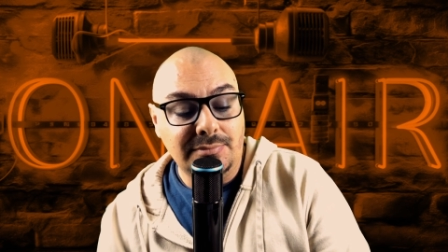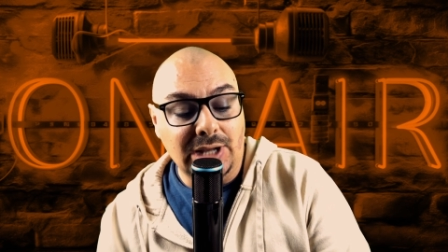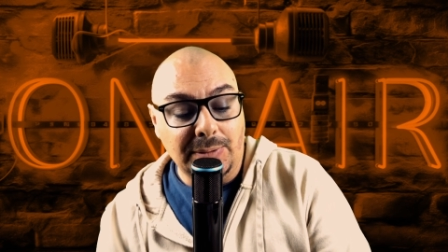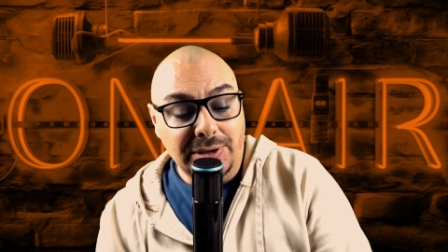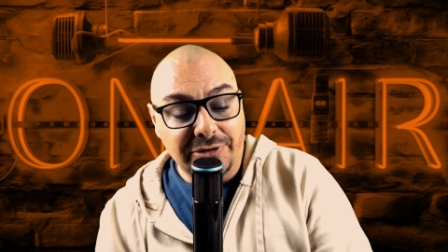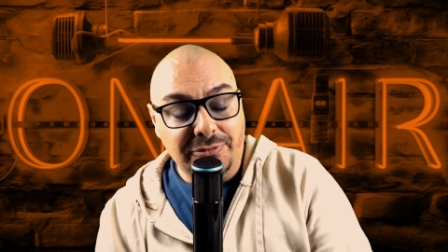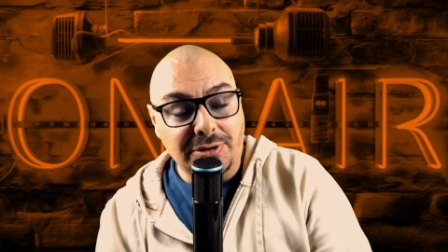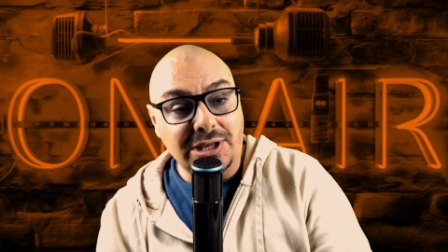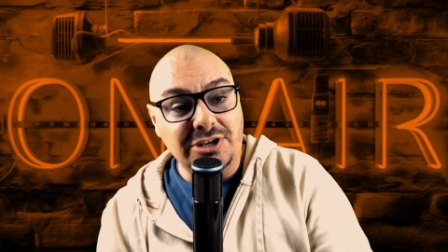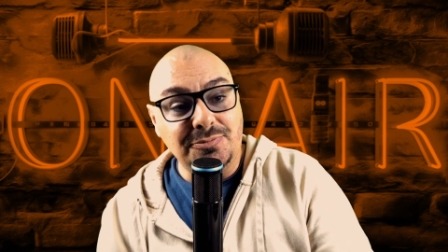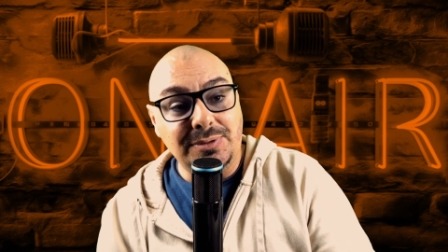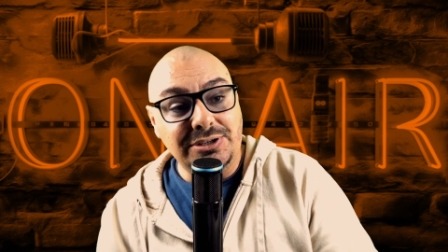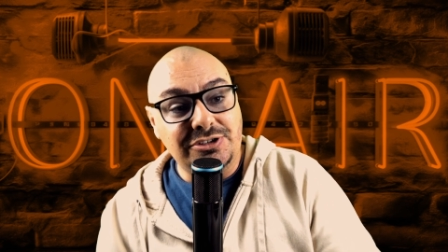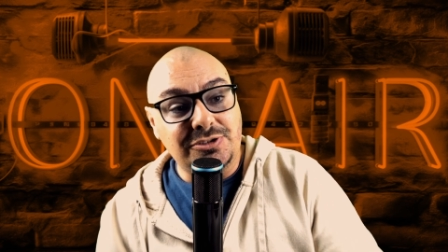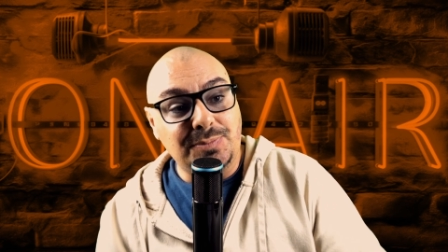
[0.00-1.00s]
I mean, if we're going to
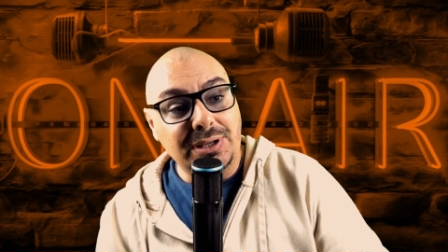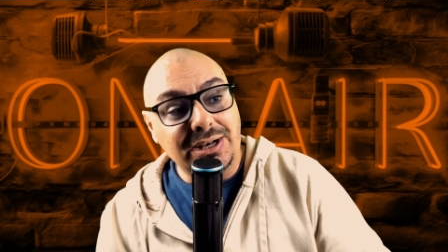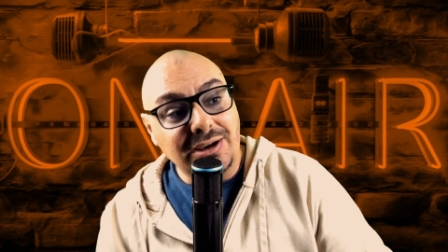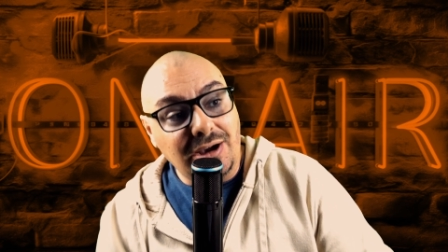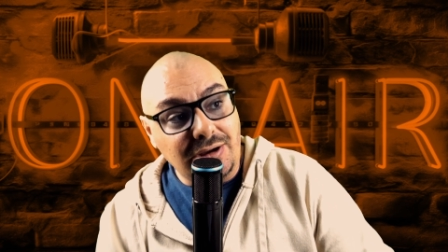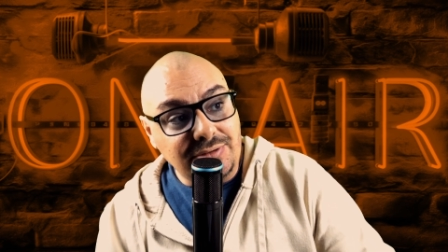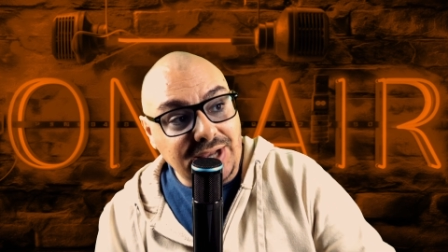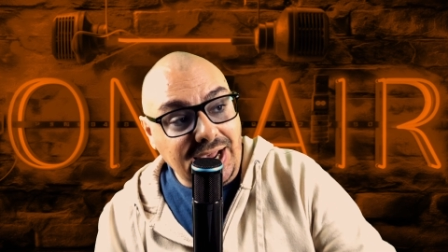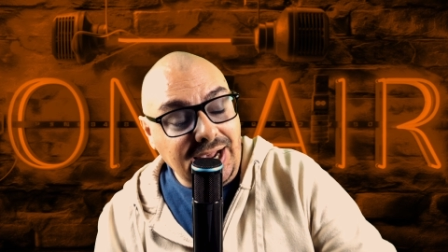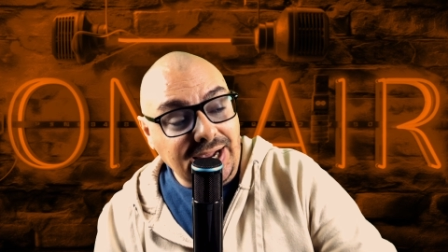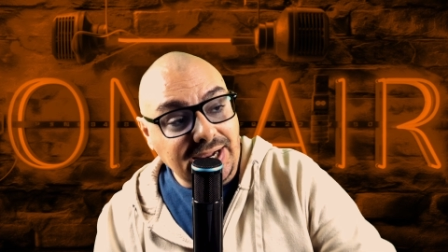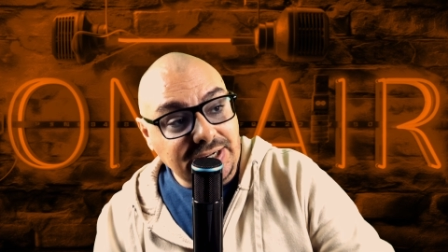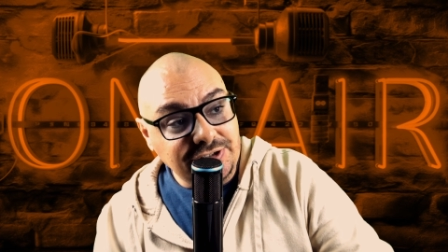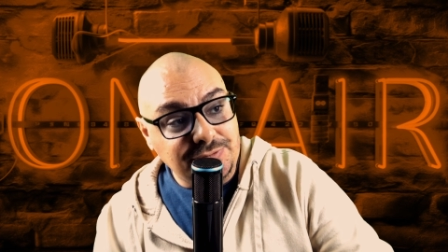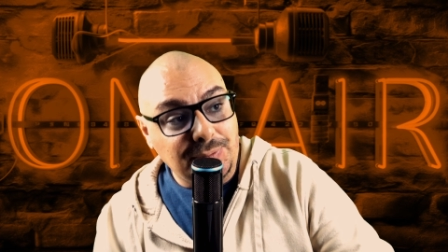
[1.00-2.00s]
be spending our
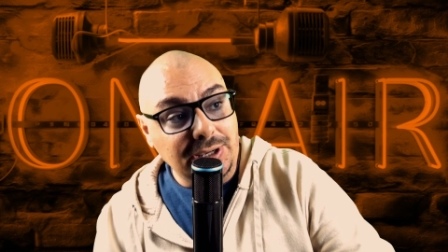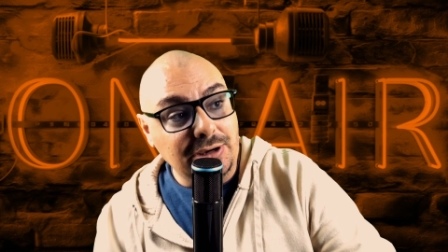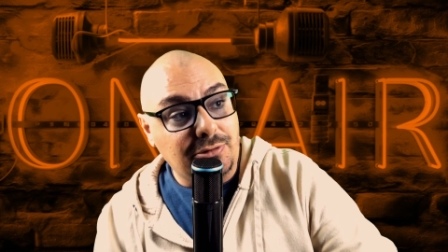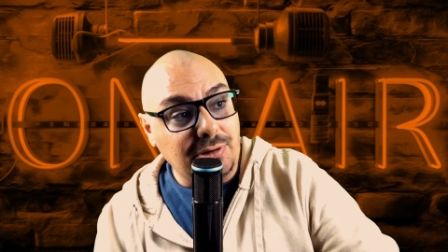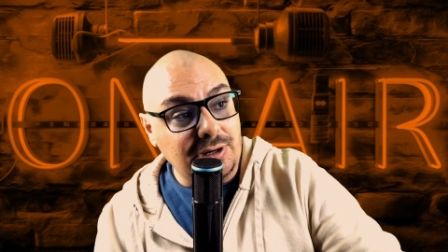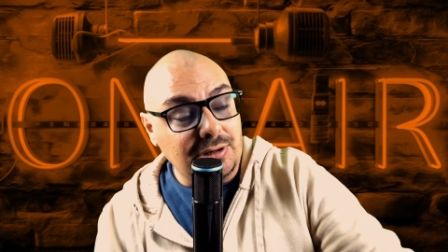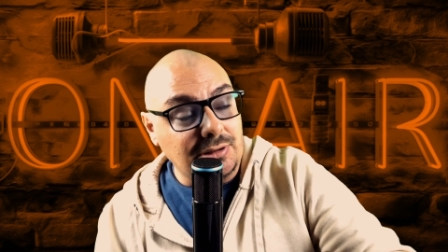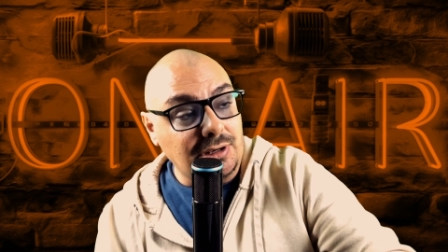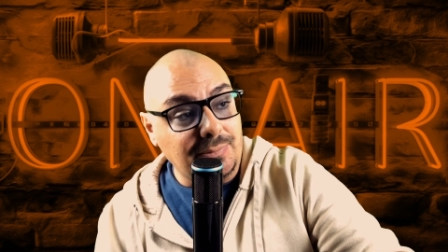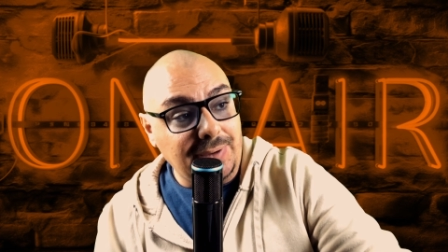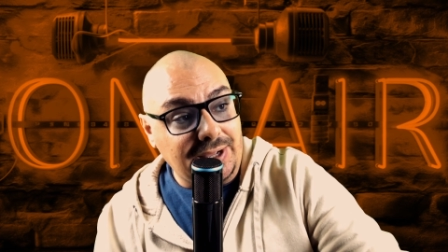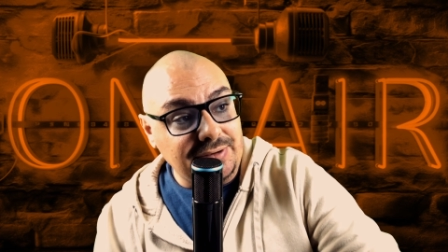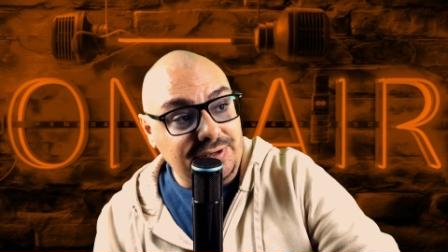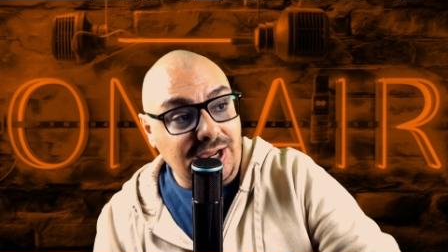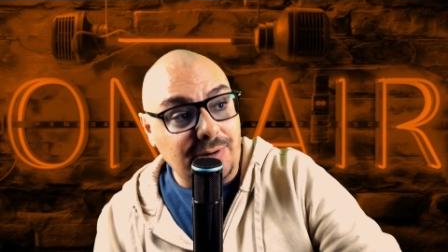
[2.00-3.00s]
days being critical
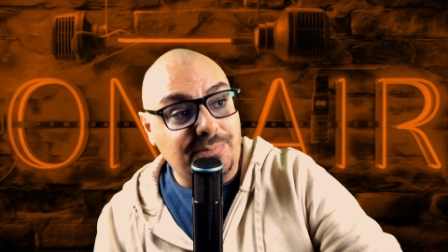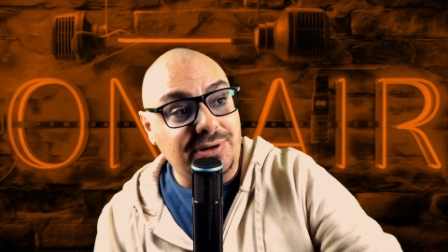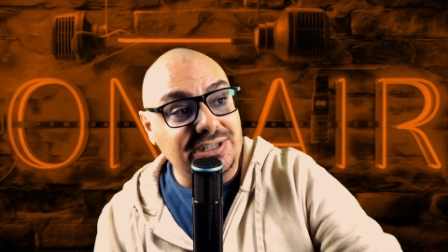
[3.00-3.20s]
about Dak